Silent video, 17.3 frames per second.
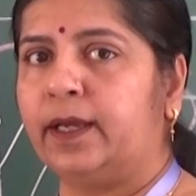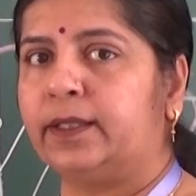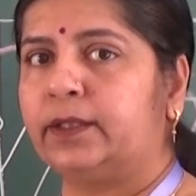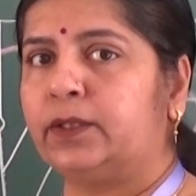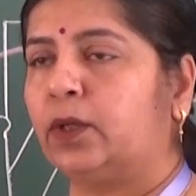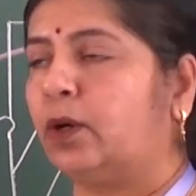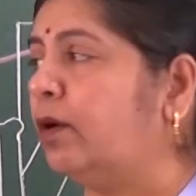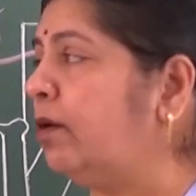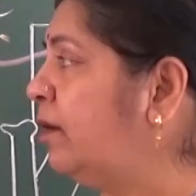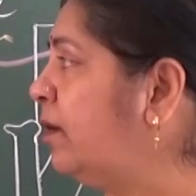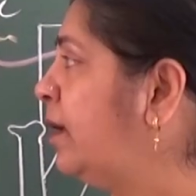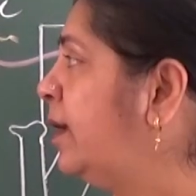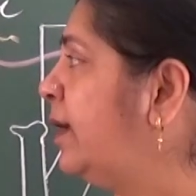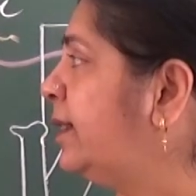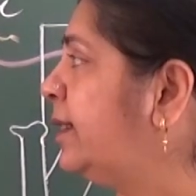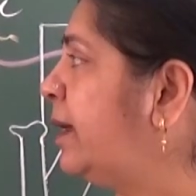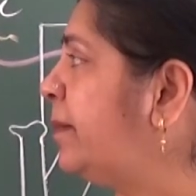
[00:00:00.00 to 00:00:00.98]

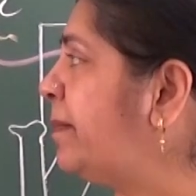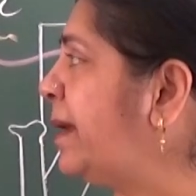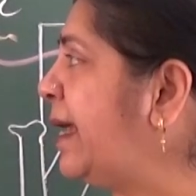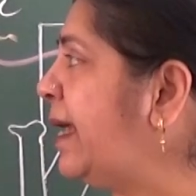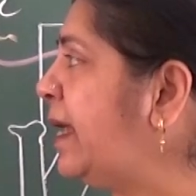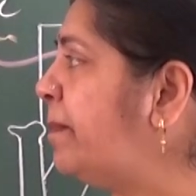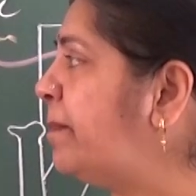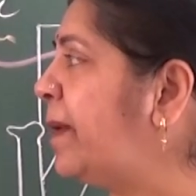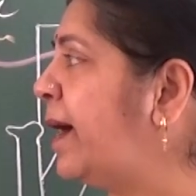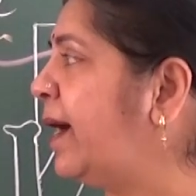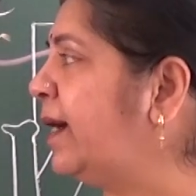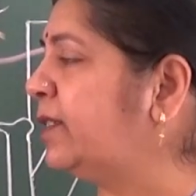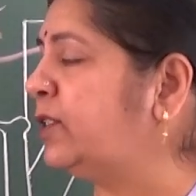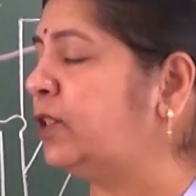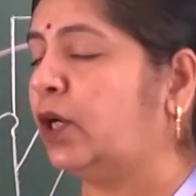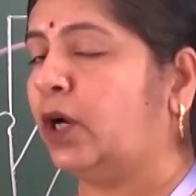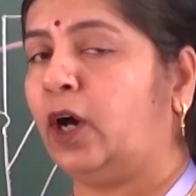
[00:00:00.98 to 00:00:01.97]
So, the male
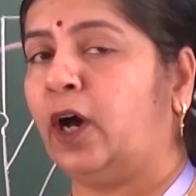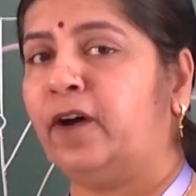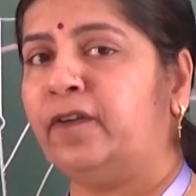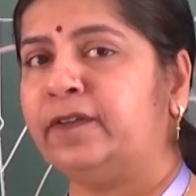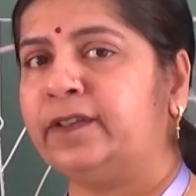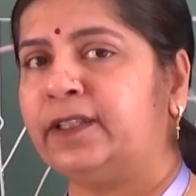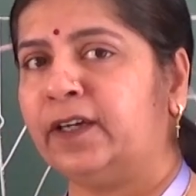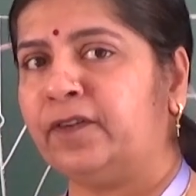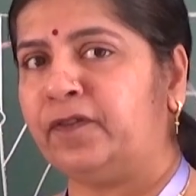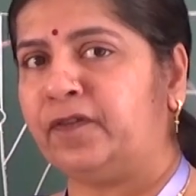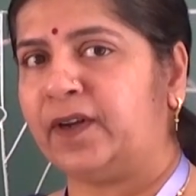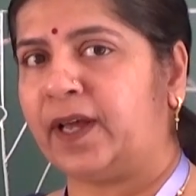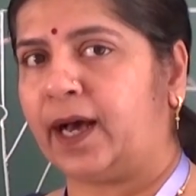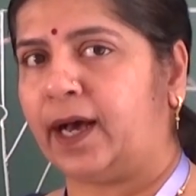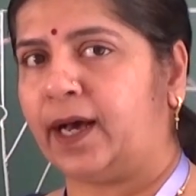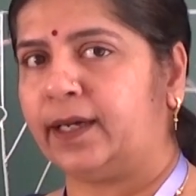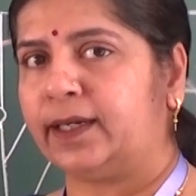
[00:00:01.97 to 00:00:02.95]
part of the
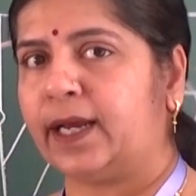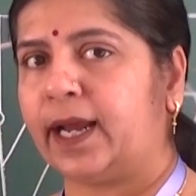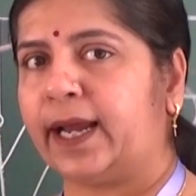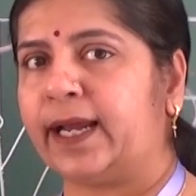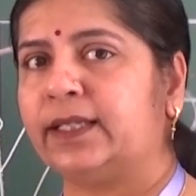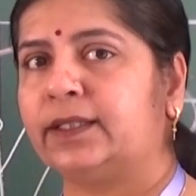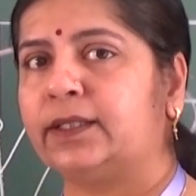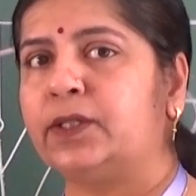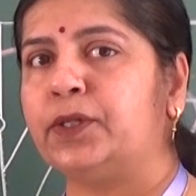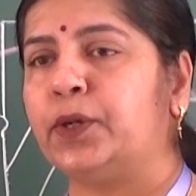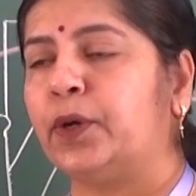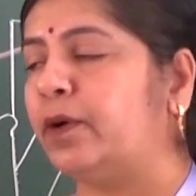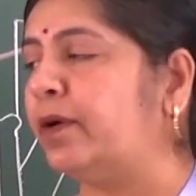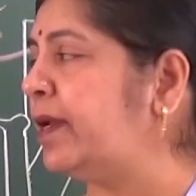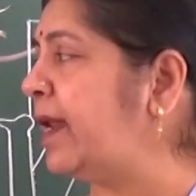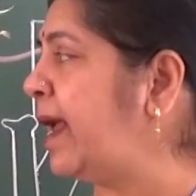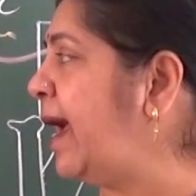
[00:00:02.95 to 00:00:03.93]
flower is
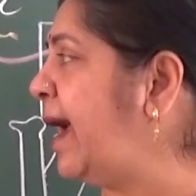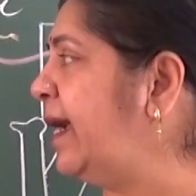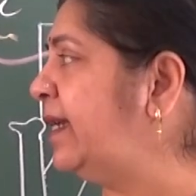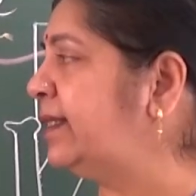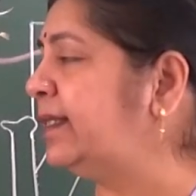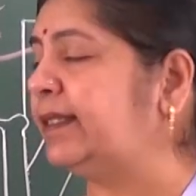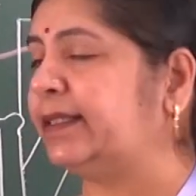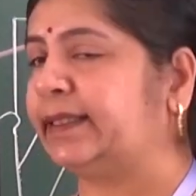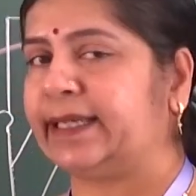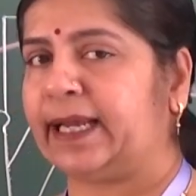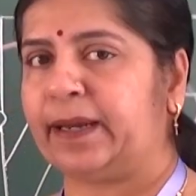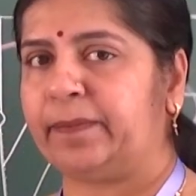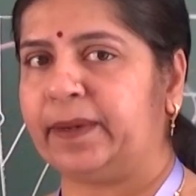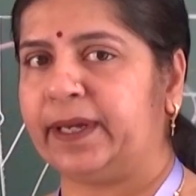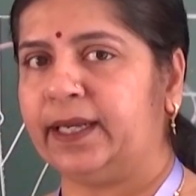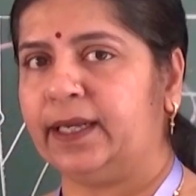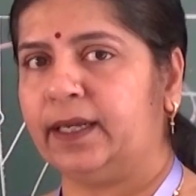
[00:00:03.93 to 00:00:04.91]
known as
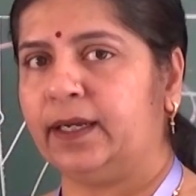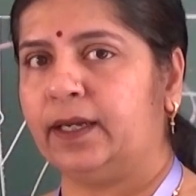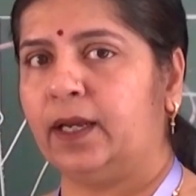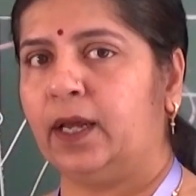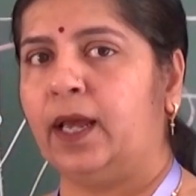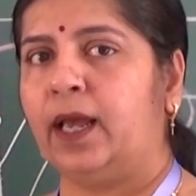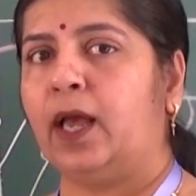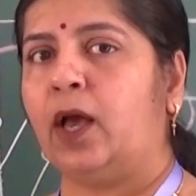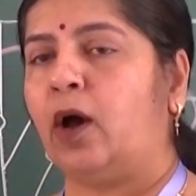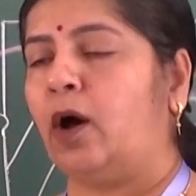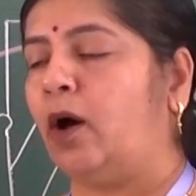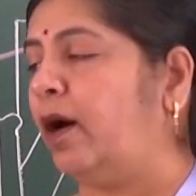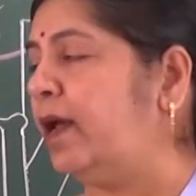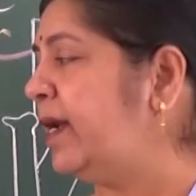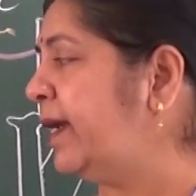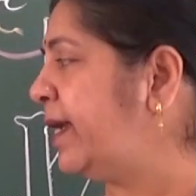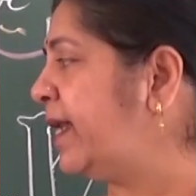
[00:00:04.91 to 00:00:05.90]
stamen,
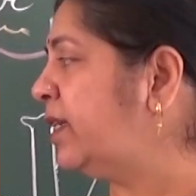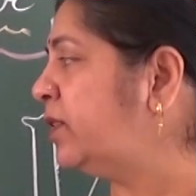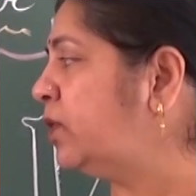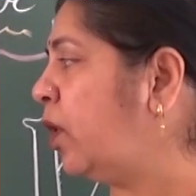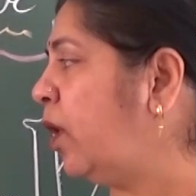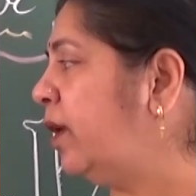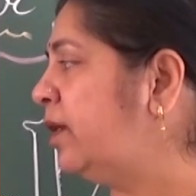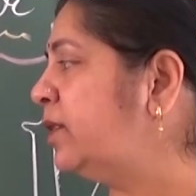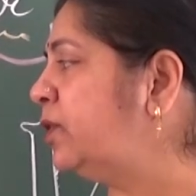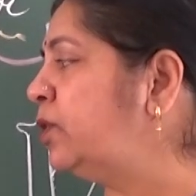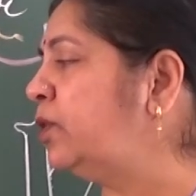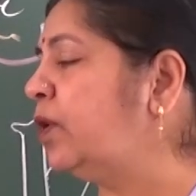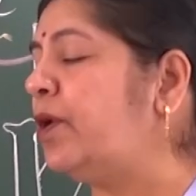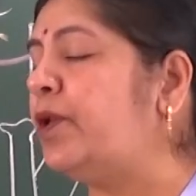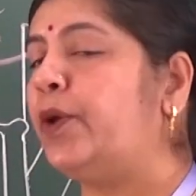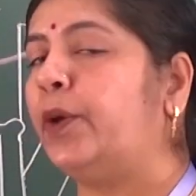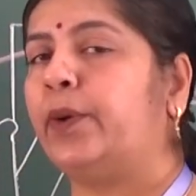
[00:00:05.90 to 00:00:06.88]
or it is
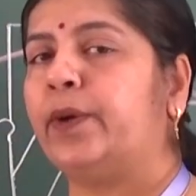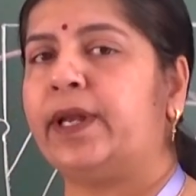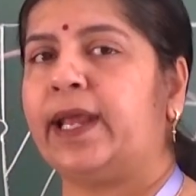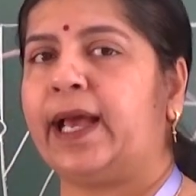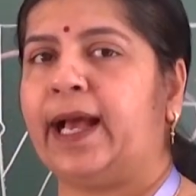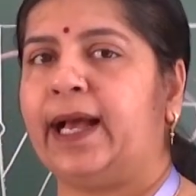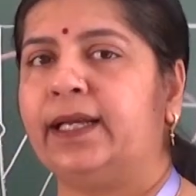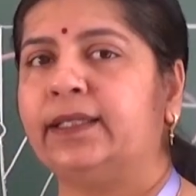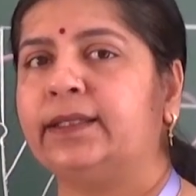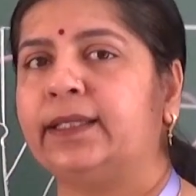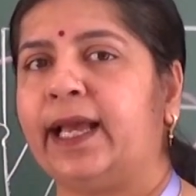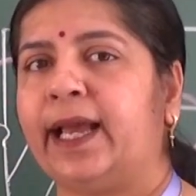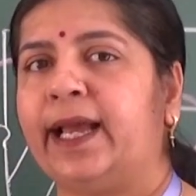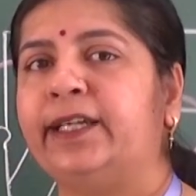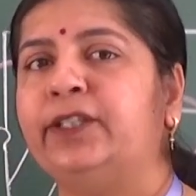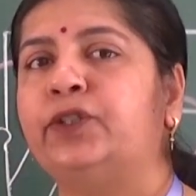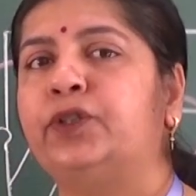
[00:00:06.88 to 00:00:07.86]
also known as
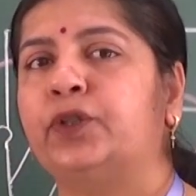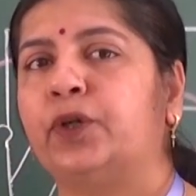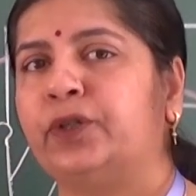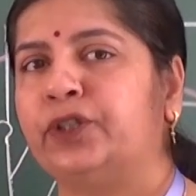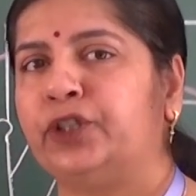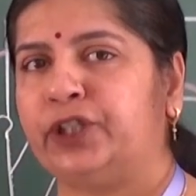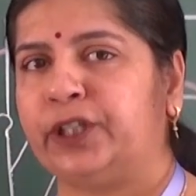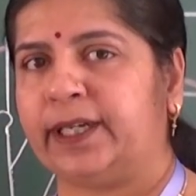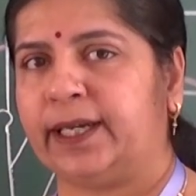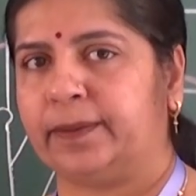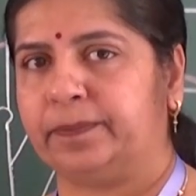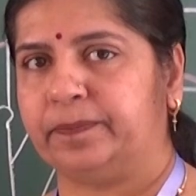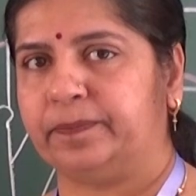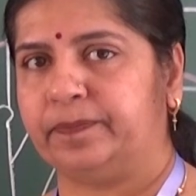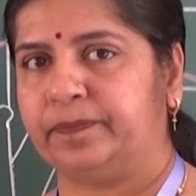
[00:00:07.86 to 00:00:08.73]
androecium.